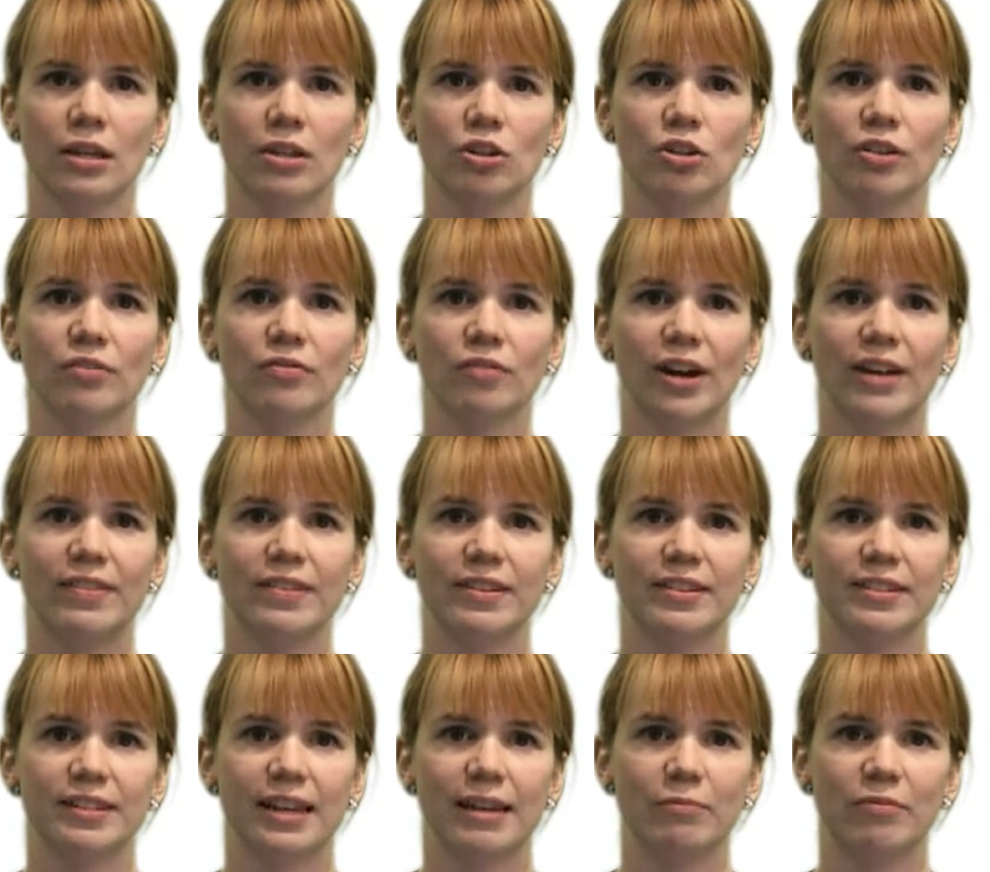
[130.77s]
You can find the
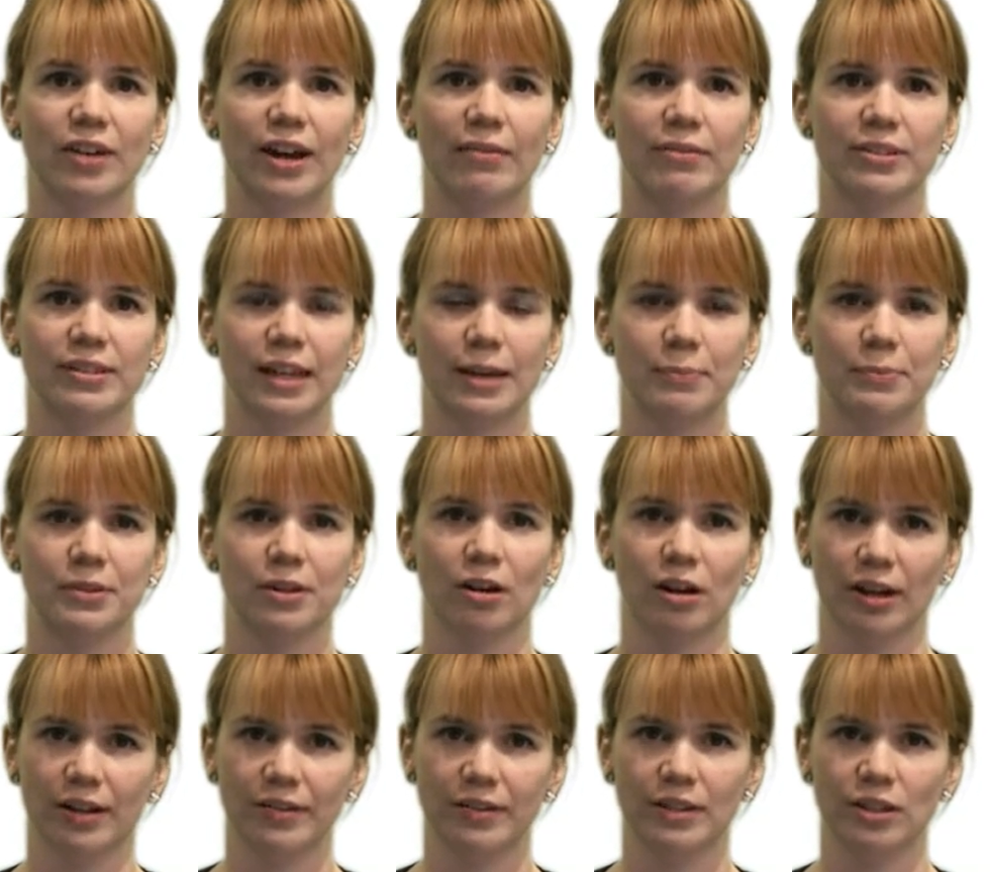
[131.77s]
same 5 steps
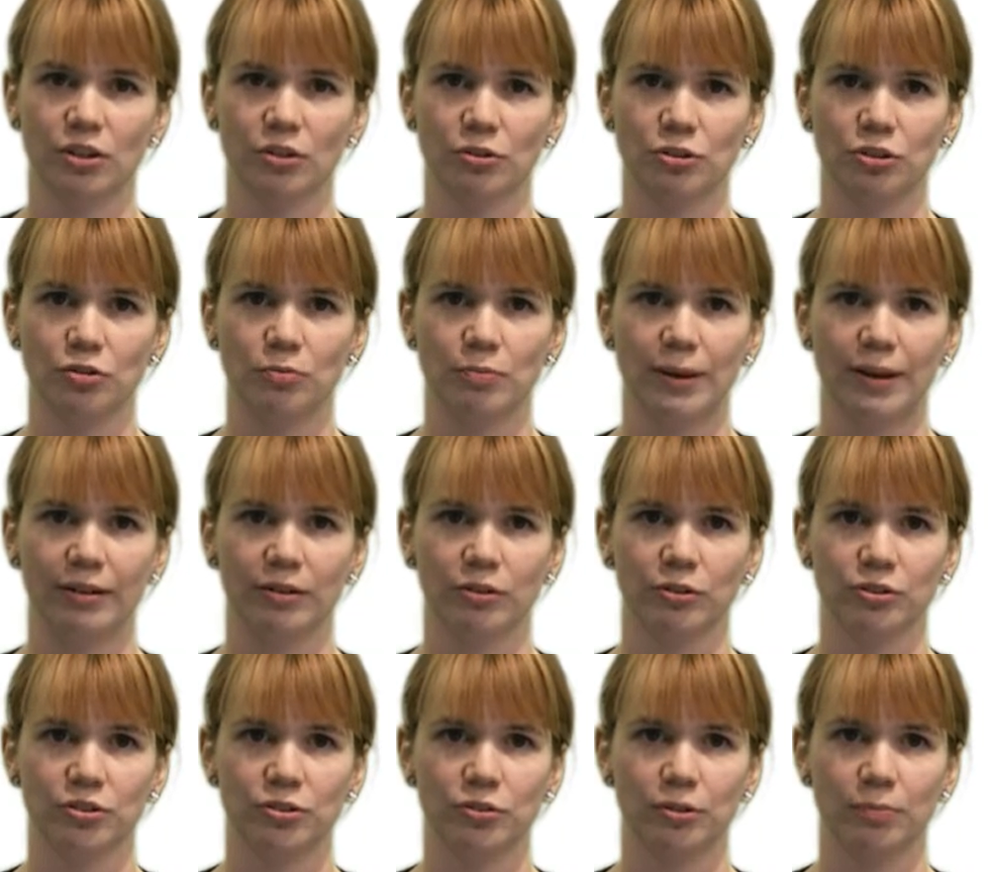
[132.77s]
on the Year 2
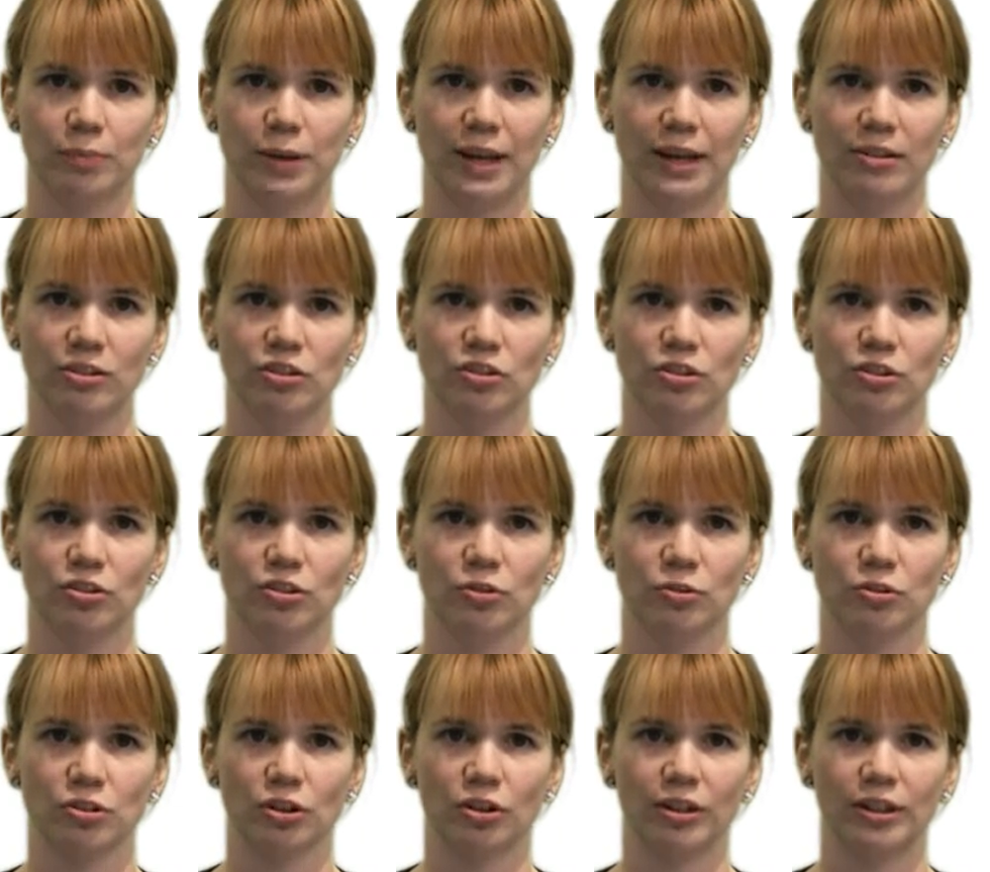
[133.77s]
medical student page. So
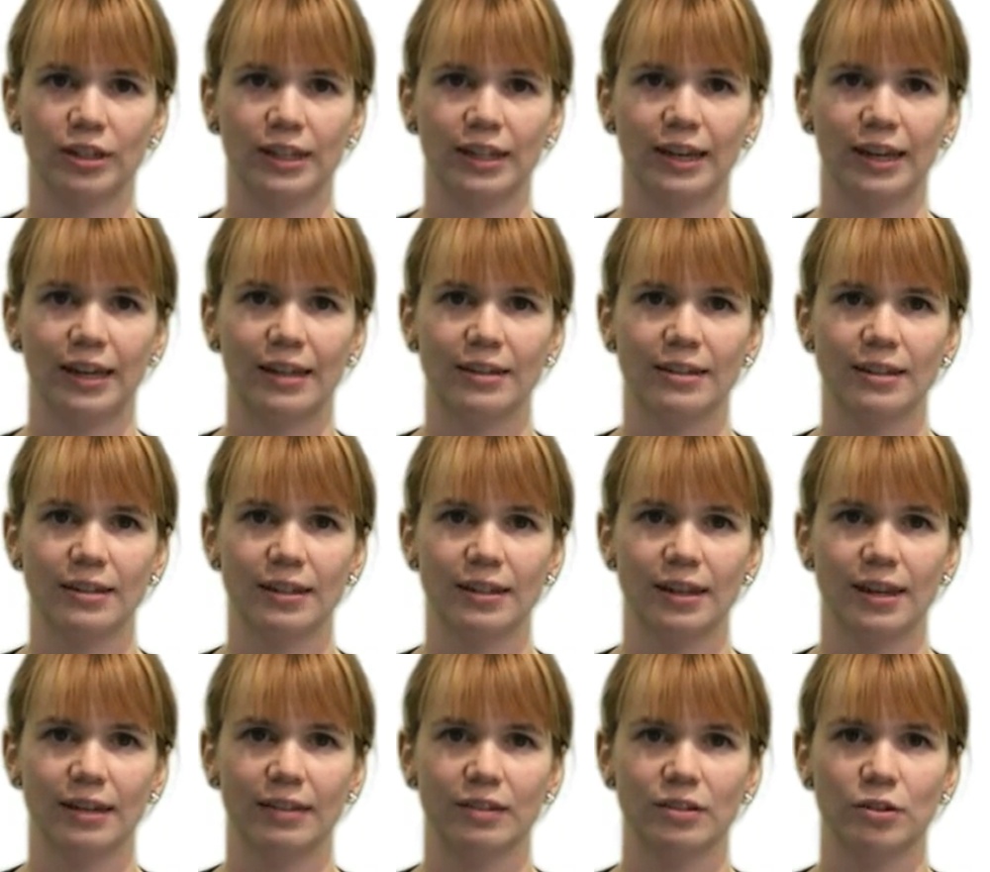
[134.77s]
starting again
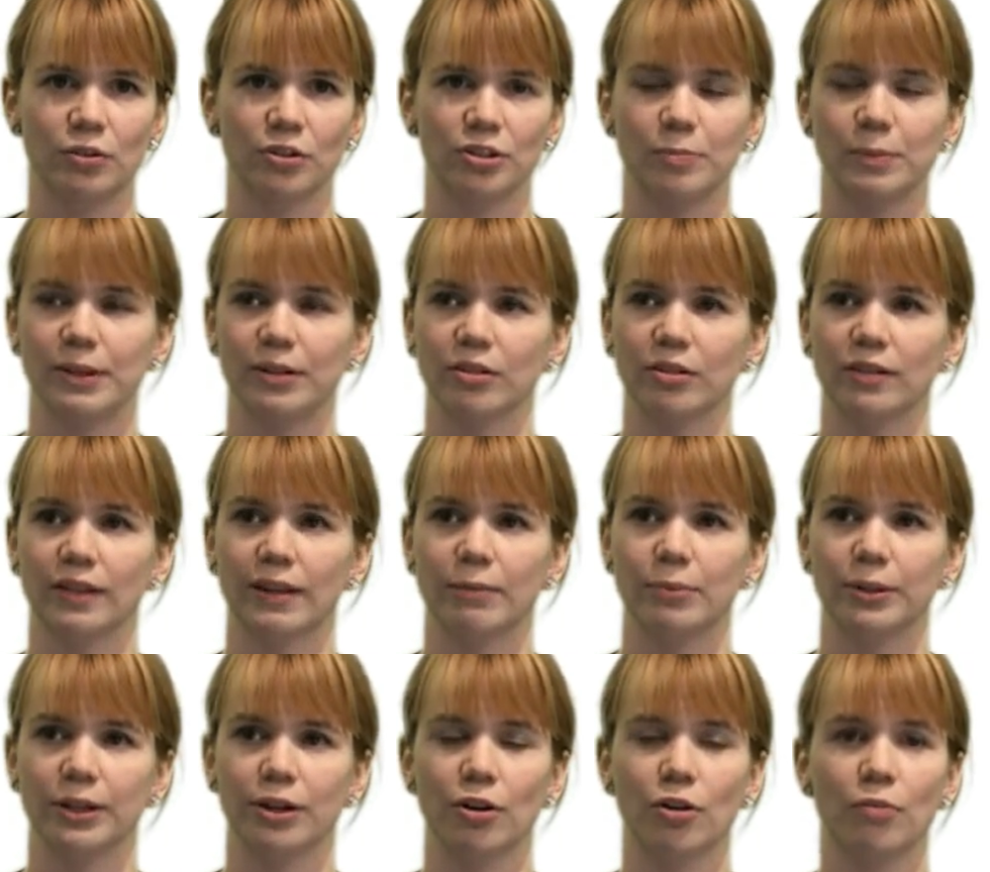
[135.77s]
at the Norris Medical
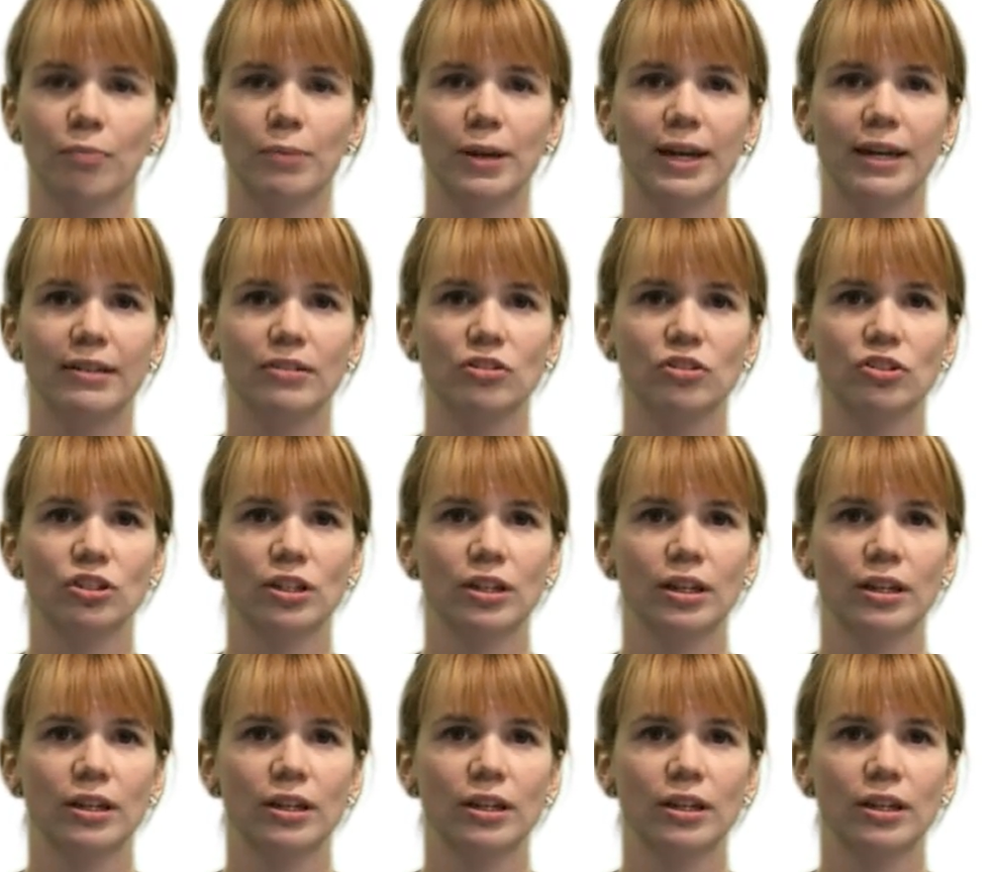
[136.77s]
Library homepage,